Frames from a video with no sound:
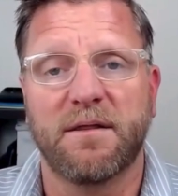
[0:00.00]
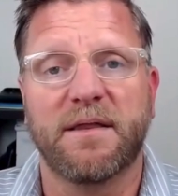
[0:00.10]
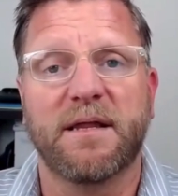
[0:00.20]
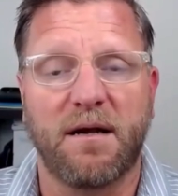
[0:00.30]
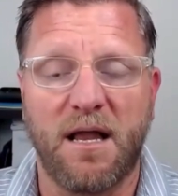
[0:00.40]

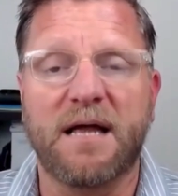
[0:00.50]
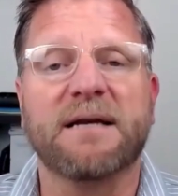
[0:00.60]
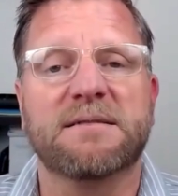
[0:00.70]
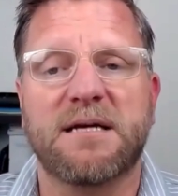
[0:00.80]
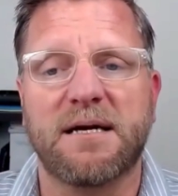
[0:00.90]
that a lot
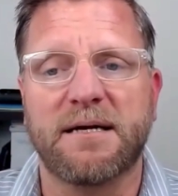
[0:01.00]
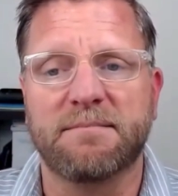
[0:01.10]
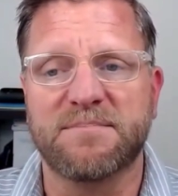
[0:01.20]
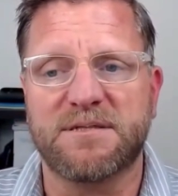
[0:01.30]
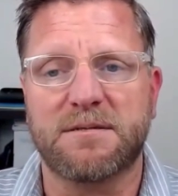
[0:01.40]
of
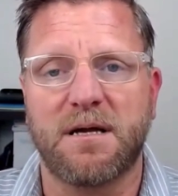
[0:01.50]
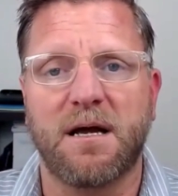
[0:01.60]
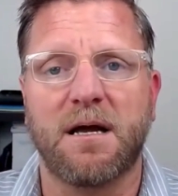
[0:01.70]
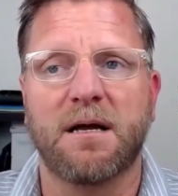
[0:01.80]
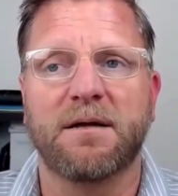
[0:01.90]
times
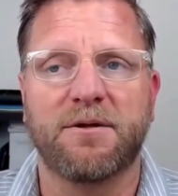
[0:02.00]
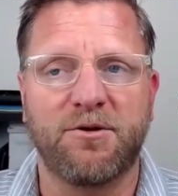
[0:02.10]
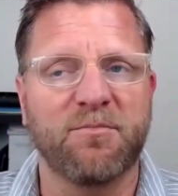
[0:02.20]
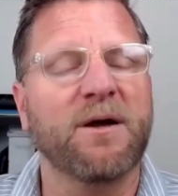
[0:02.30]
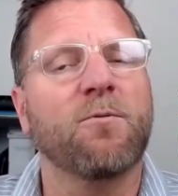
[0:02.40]

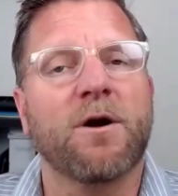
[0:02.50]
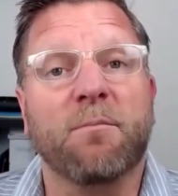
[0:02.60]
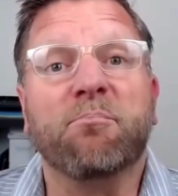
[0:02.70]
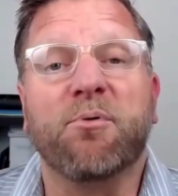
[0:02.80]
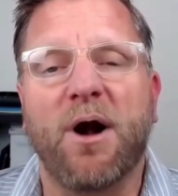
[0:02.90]
you might want
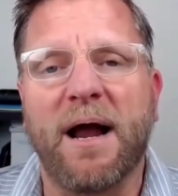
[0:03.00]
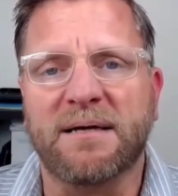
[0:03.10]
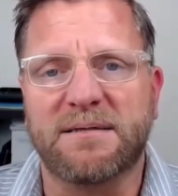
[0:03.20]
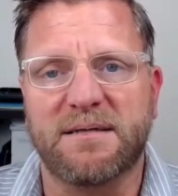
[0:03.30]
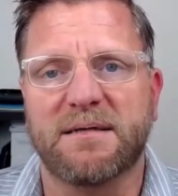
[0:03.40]
to
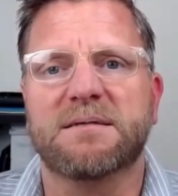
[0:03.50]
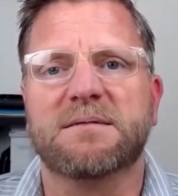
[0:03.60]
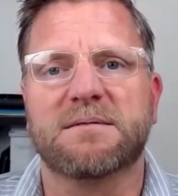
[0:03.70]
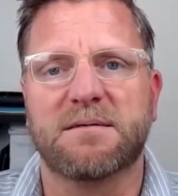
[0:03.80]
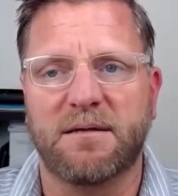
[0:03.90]

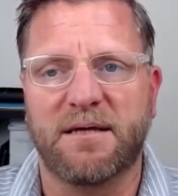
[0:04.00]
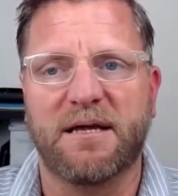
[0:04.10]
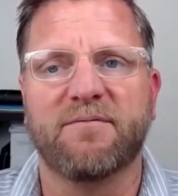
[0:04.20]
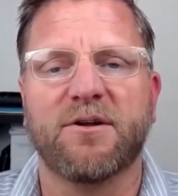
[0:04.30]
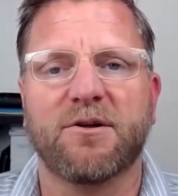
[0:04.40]
practice
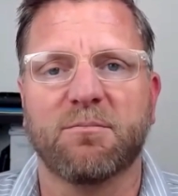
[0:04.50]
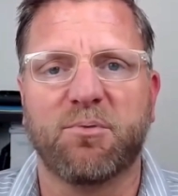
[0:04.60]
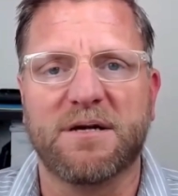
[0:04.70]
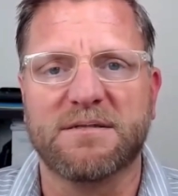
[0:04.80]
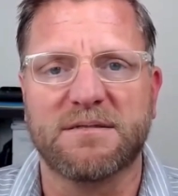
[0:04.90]
giving your
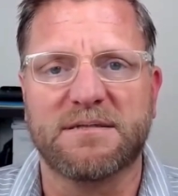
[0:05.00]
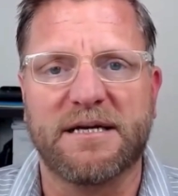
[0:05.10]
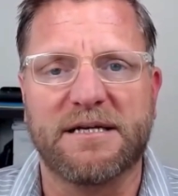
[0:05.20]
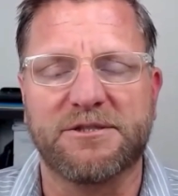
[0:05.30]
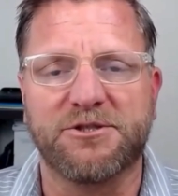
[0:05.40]

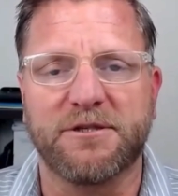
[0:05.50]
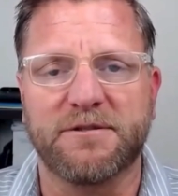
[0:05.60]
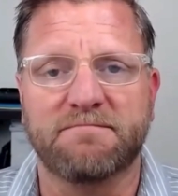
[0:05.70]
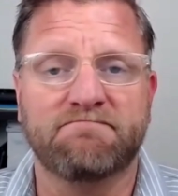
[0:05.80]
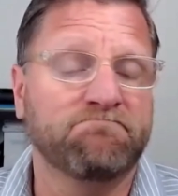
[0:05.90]

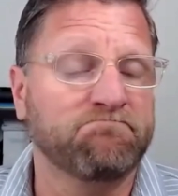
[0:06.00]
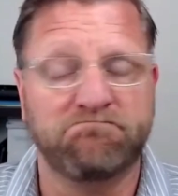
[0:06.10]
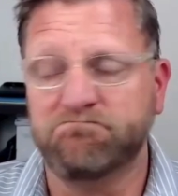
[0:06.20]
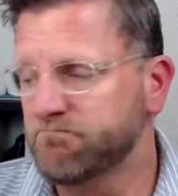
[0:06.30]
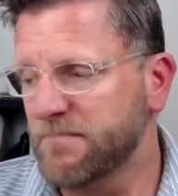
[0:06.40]
presentation
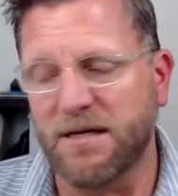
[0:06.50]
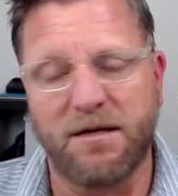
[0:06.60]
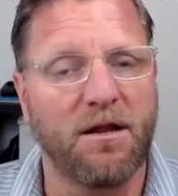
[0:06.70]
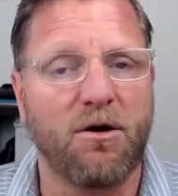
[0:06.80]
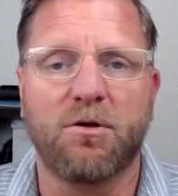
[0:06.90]
at
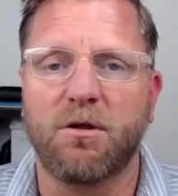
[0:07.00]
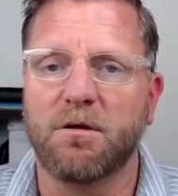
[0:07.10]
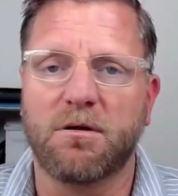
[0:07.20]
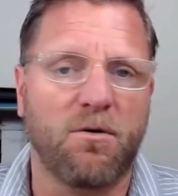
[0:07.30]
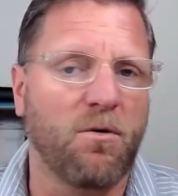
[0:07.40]
a
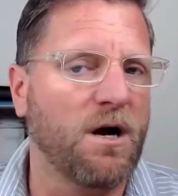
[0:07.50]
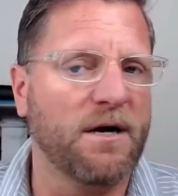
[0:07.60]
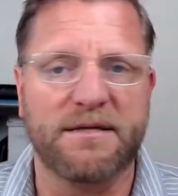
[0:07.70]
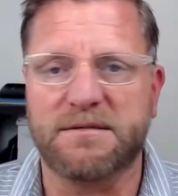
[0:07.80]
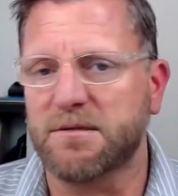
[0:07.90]
local
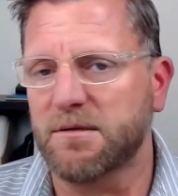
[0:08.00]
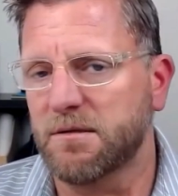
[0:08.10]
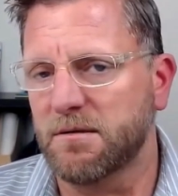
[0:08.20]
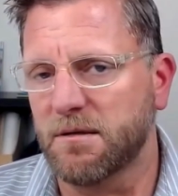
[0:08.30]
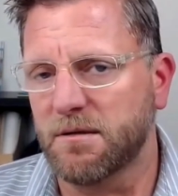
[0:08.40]
Kiwanis
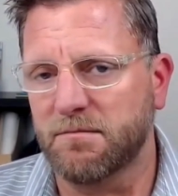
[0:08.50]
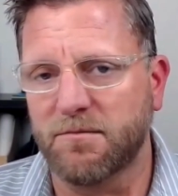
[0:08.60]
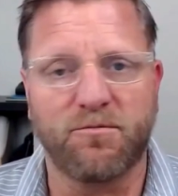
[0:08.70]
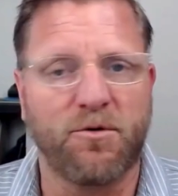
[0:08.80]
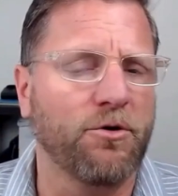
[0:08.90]
or
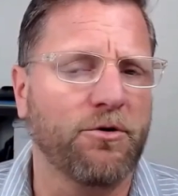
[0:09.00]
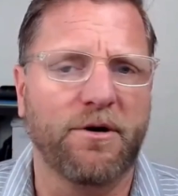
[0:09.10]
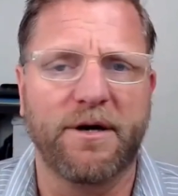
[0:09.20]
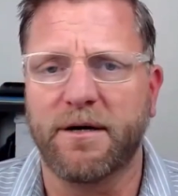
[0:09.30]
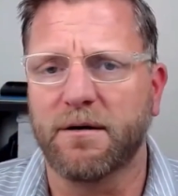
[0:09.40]

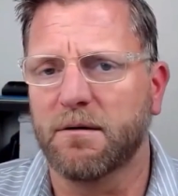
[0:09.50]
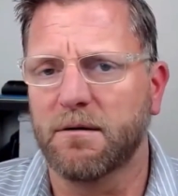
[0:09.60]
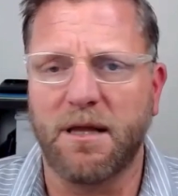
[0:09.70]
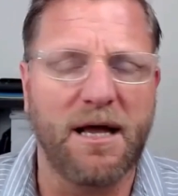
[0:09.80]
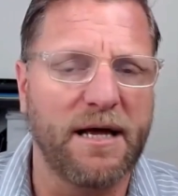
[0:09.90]
Rotary or
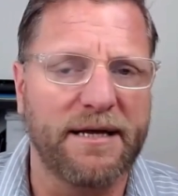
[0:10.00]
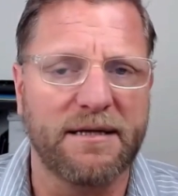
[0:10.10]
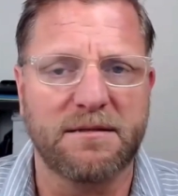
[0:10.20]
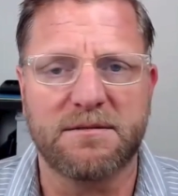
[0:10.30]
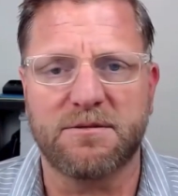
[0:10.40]

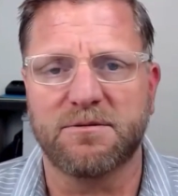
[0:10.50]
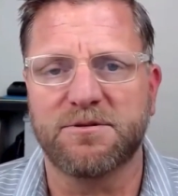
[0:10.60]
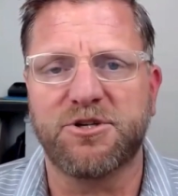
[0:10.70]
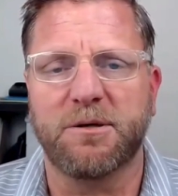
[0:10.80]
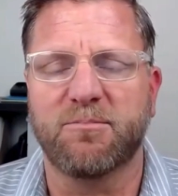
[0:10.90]
Lyons
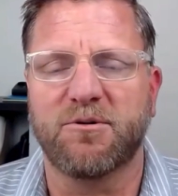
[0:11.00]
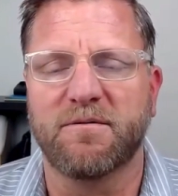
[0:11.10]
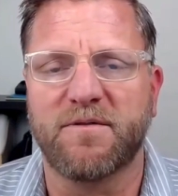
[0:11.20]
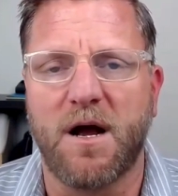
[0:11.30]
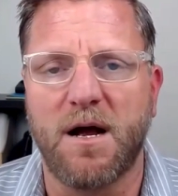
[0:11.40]
or Chamber
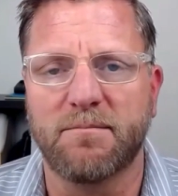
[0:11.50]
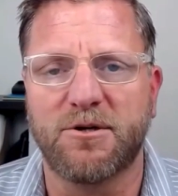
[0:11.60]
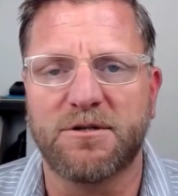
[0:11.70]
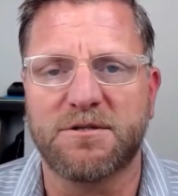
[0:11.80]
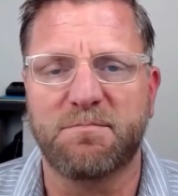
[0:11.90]
of
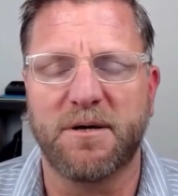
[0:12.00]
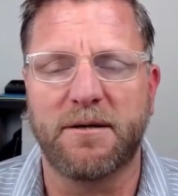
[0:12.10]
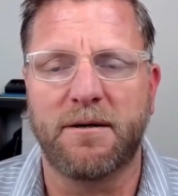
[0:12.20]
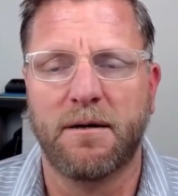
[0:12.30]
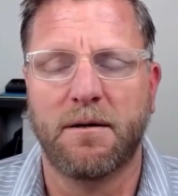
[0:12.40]
Commerce,
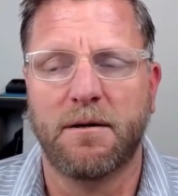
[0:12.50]
but